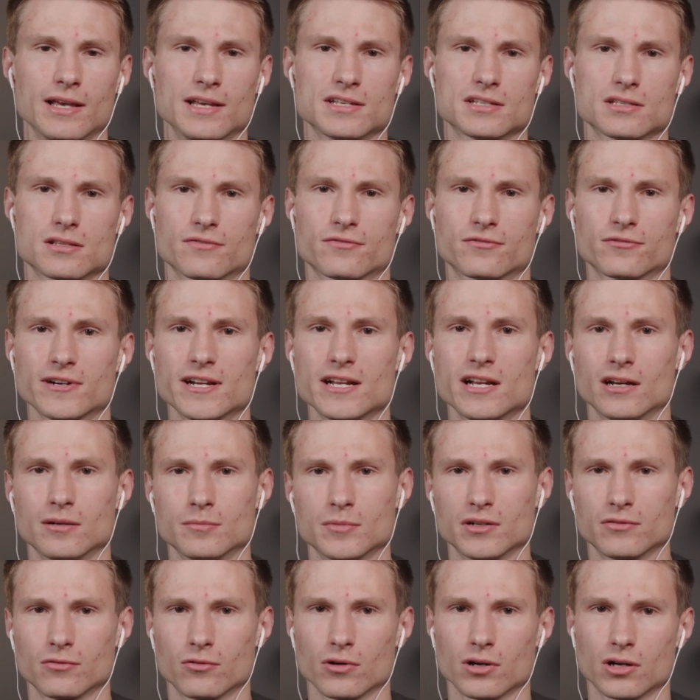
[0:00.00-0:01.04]
is the
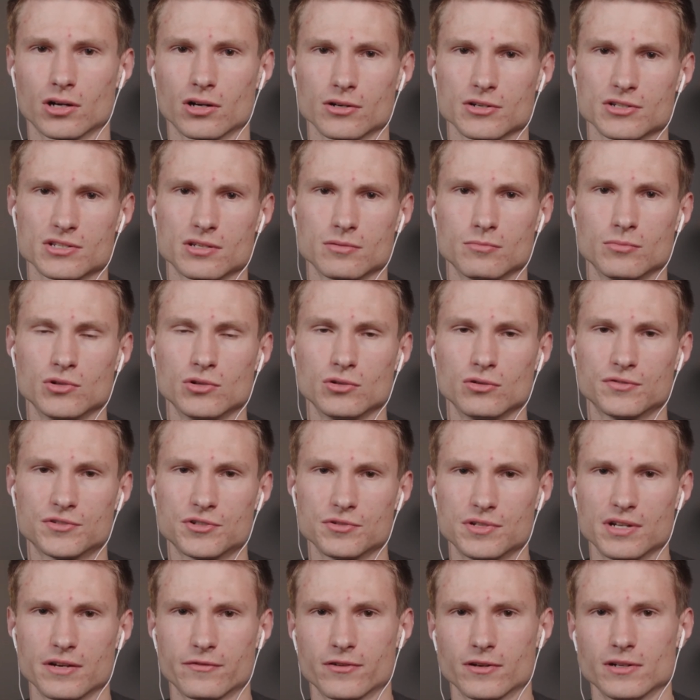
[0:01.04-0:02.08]
freedom of workers to move
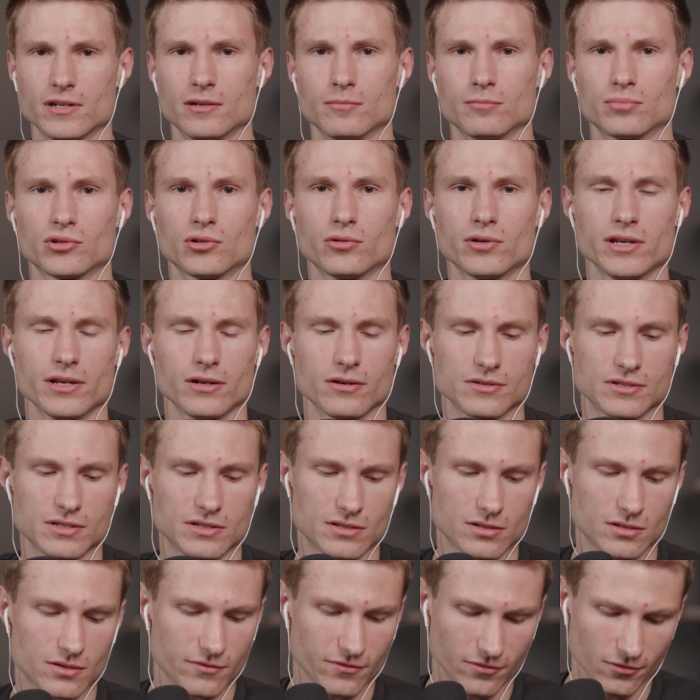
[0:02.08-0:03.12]
to different employers.
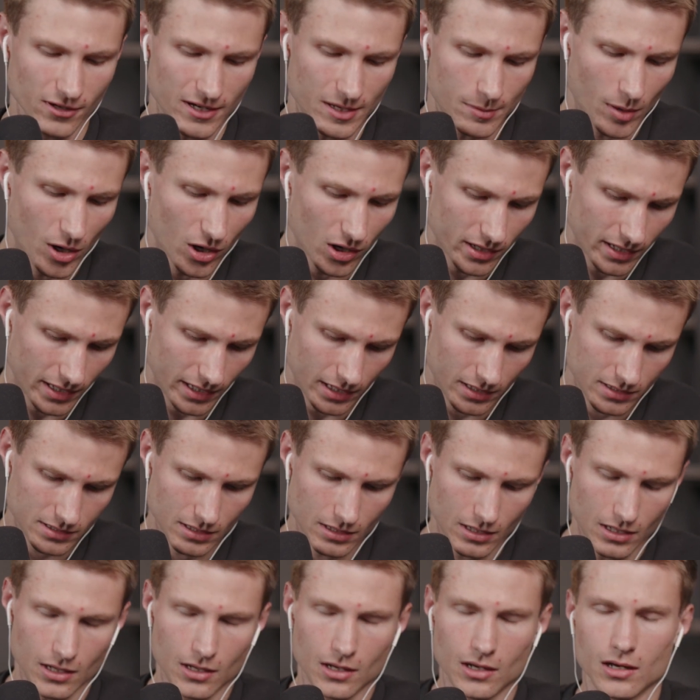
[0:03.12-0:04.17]
It's the free market.
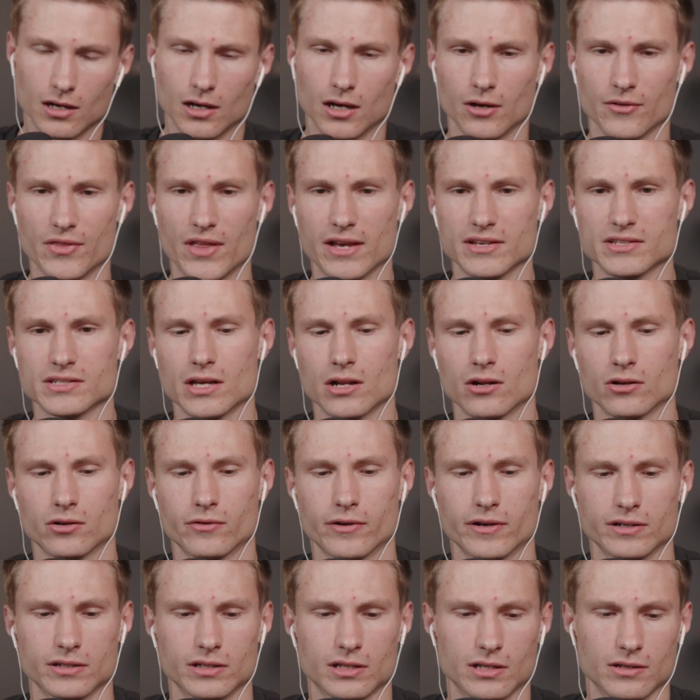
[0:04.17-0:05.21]
That said, I'll
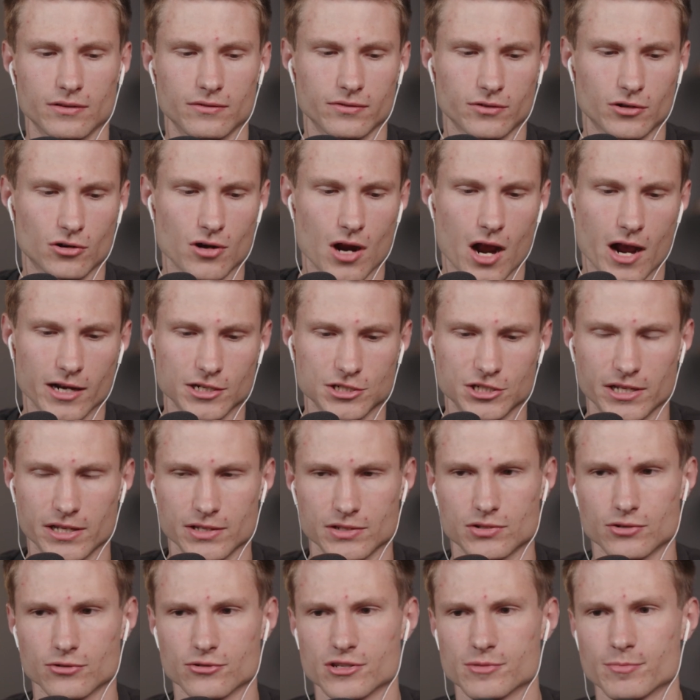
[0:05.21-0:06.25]
go ahead and give Grok a
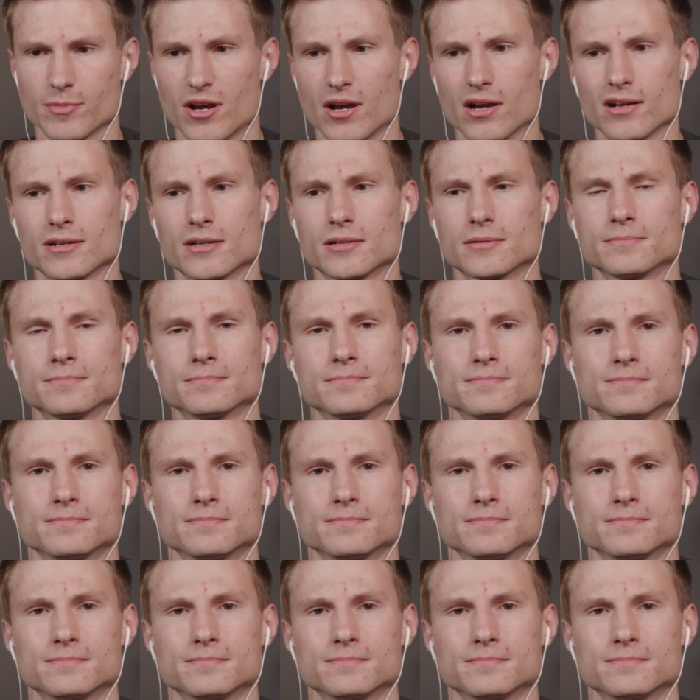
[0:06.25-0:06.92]
chance to respond.